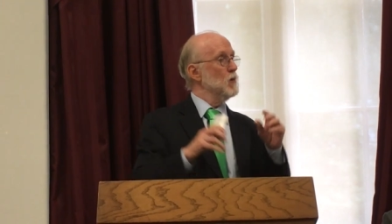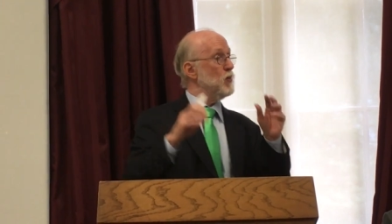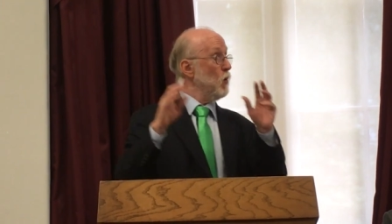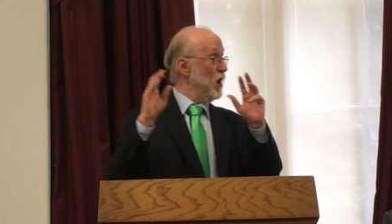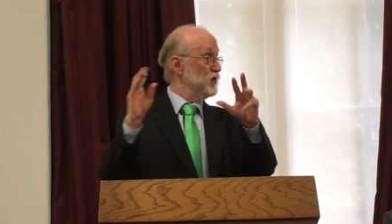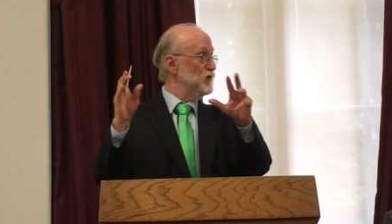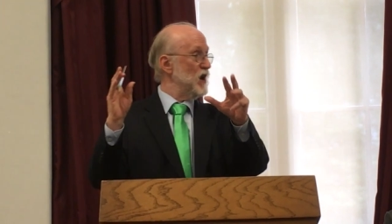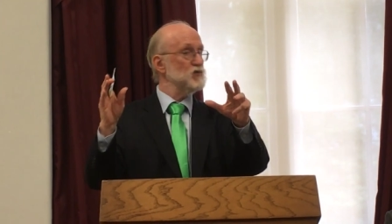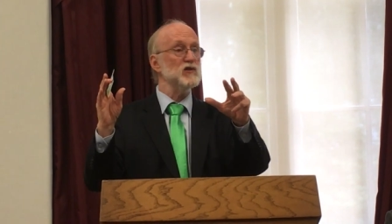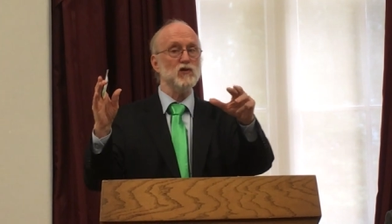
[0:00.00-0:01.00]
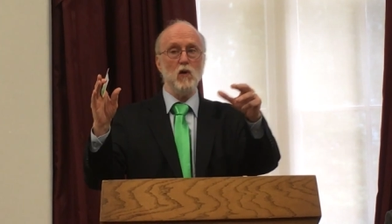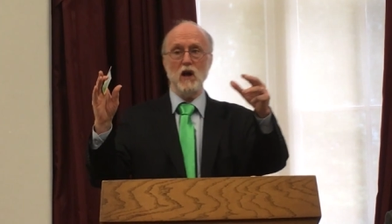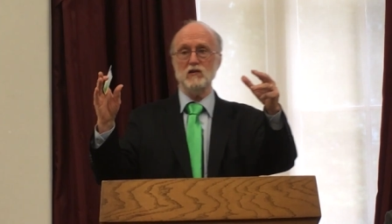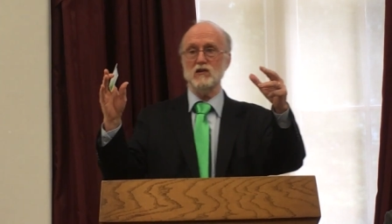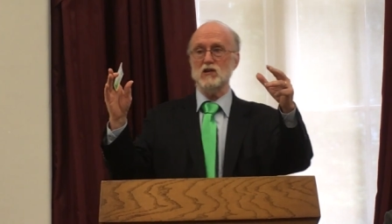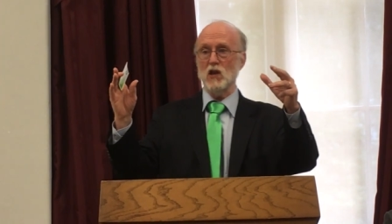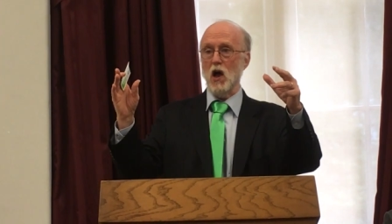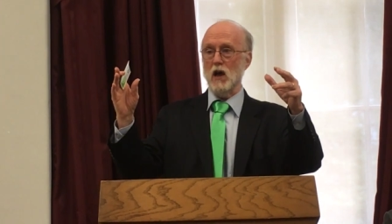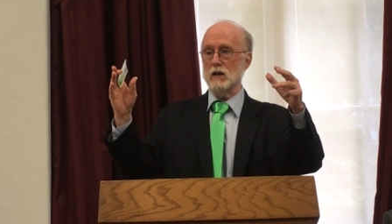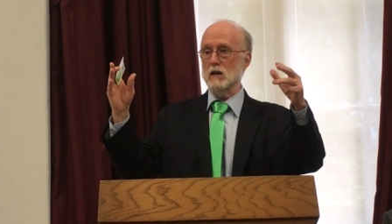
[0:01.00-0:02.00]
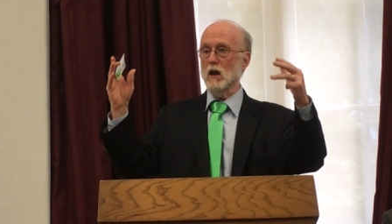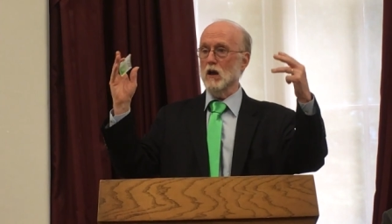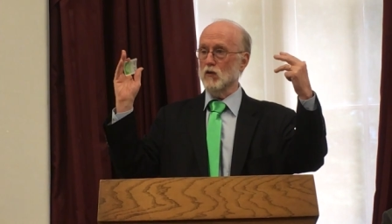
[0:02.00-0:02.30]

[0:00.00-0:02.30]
But while the veterans crisis line,